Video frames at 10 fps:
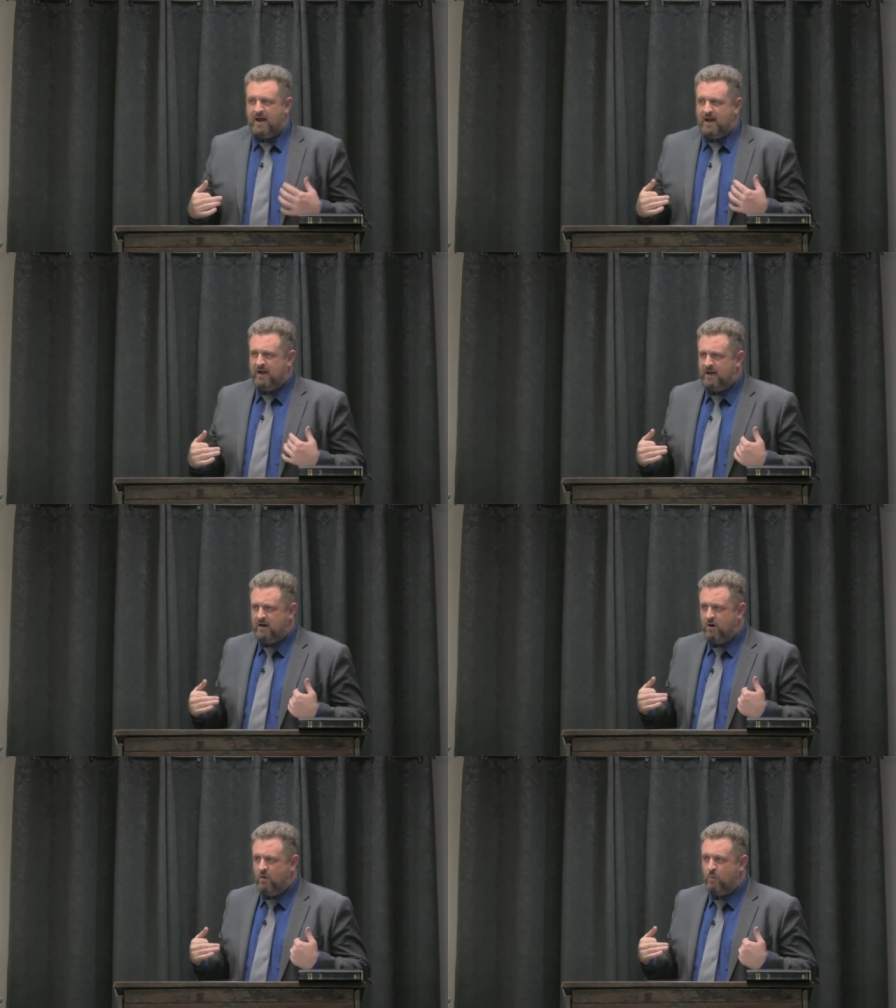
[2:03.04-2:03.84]
Eh,
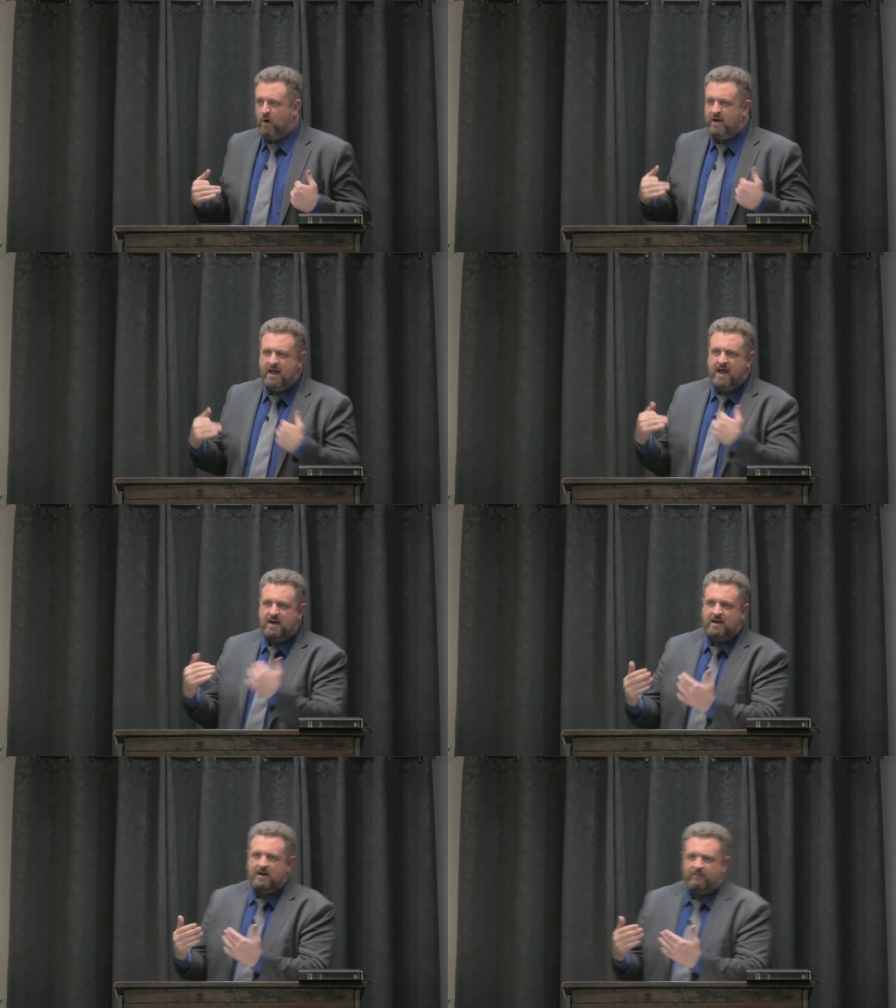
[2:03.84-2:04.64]
you know, went
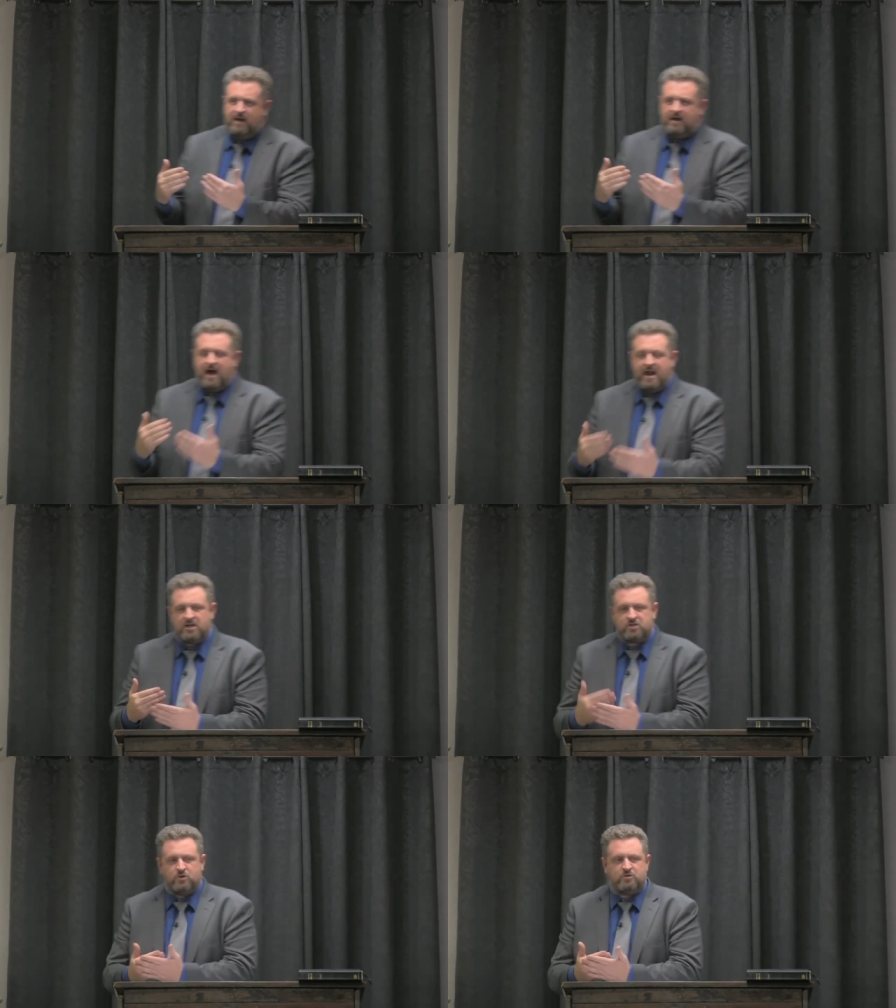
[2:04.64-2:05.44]
ahead and, and, and, got out
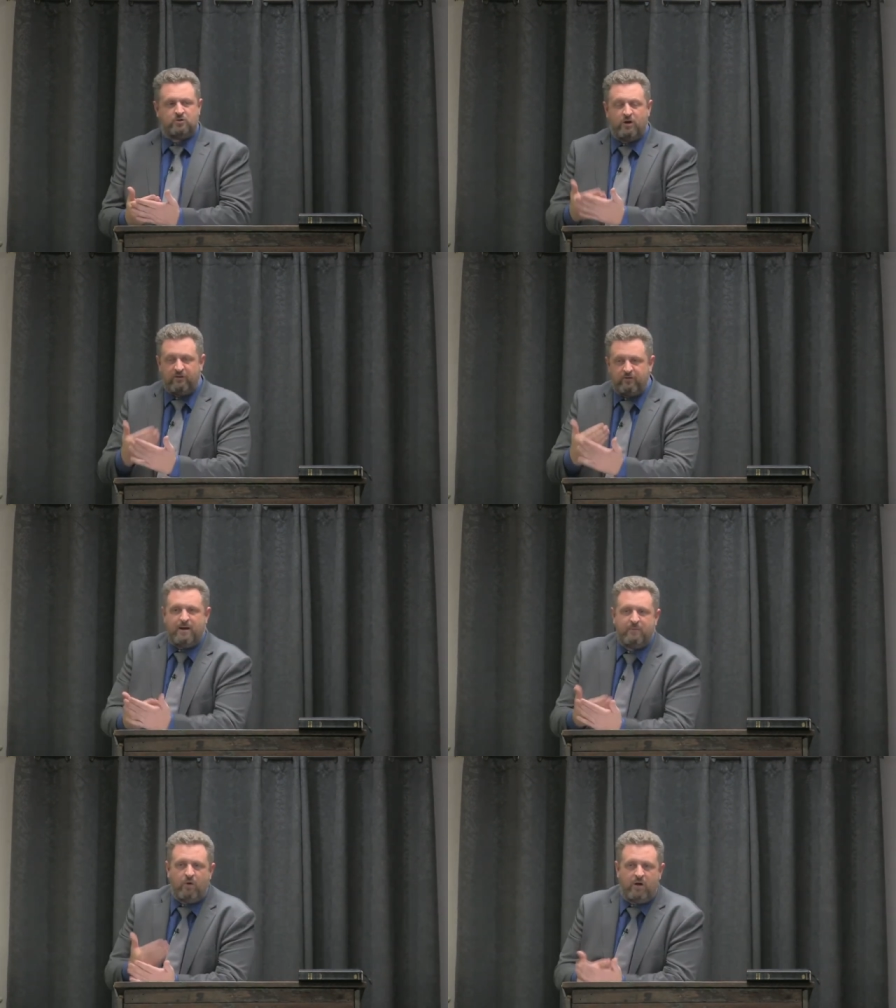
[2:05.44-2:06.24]
of sorts with the Lord. If you
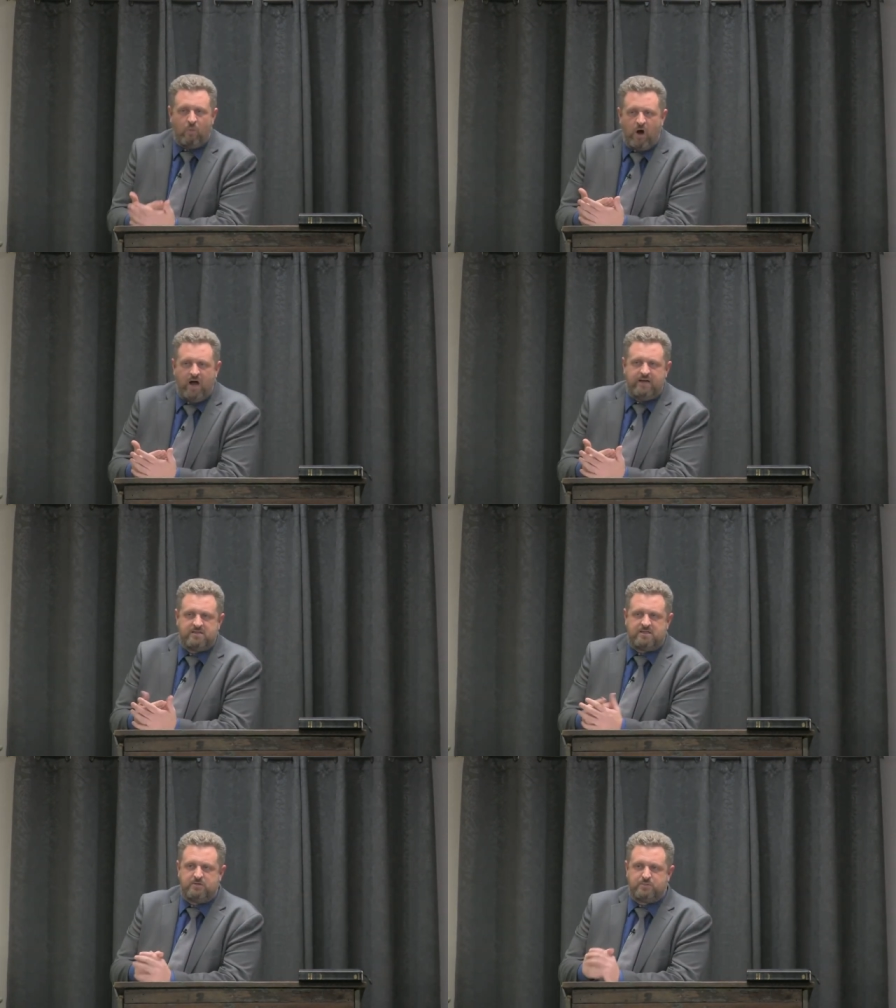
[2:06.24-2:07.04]
remember what it
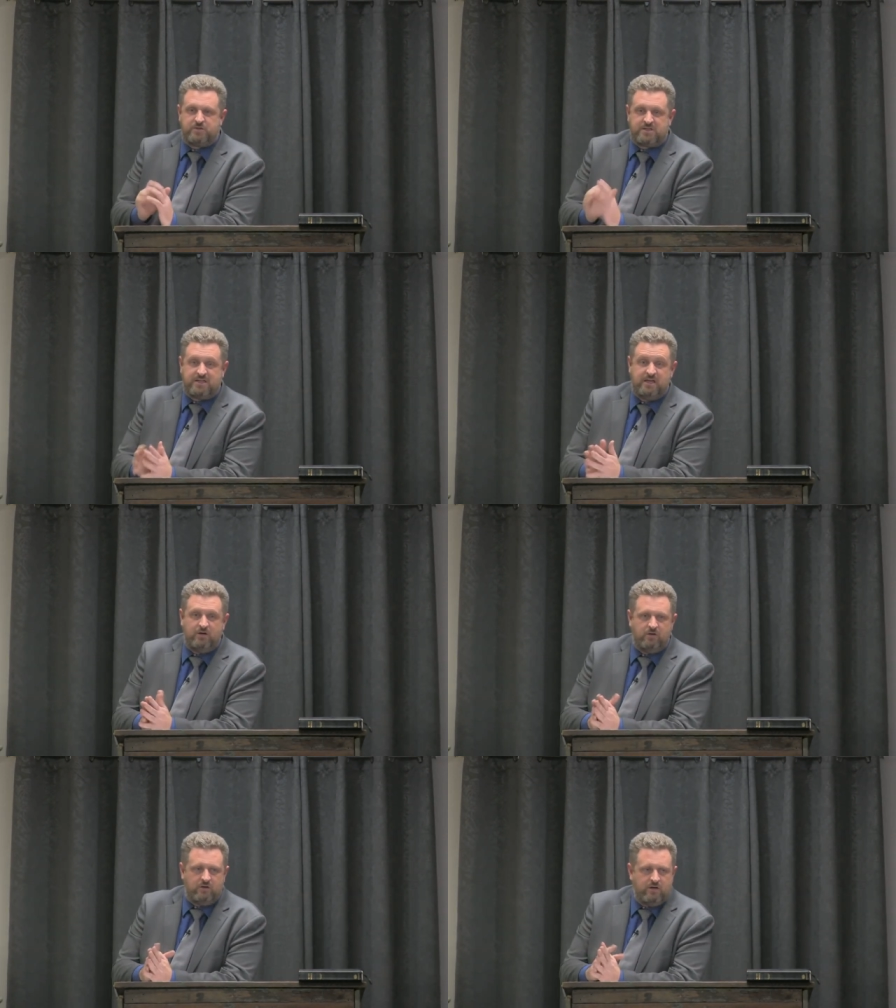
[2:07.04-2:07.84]
was, he was supposed to
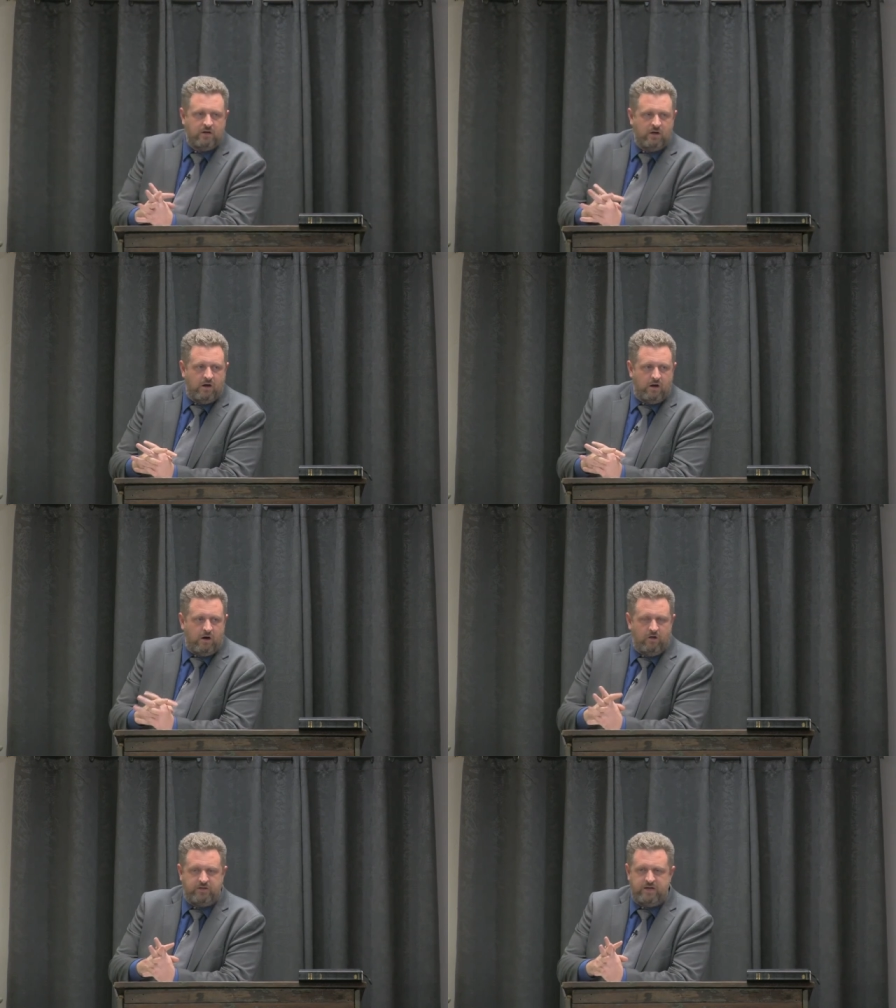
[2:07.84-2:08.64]
kill
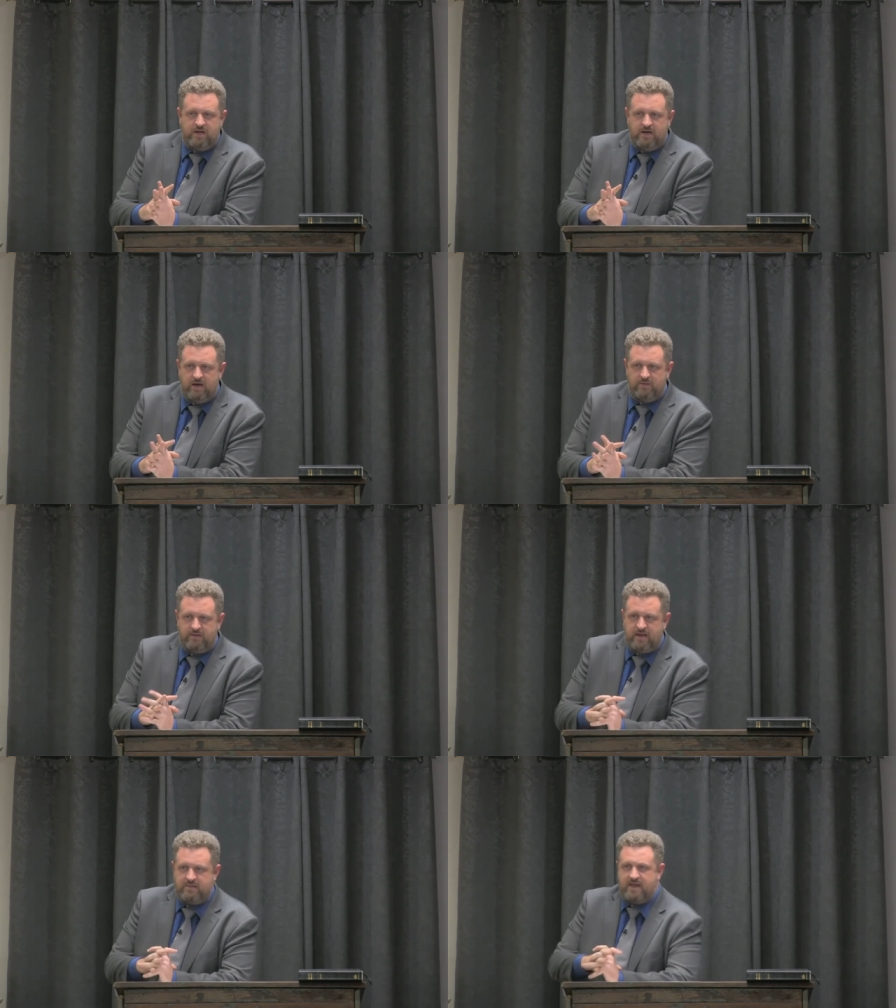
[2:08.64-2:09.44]
all the, uh,
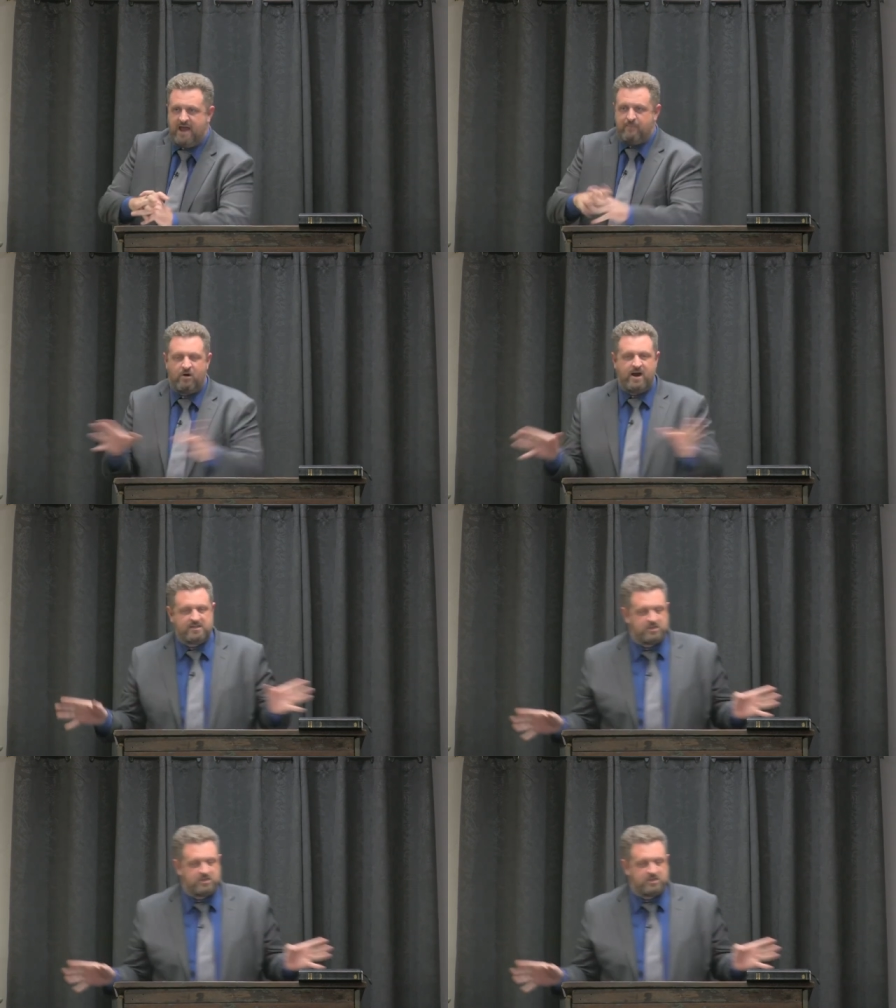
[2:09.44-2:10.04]
the, the Amorites.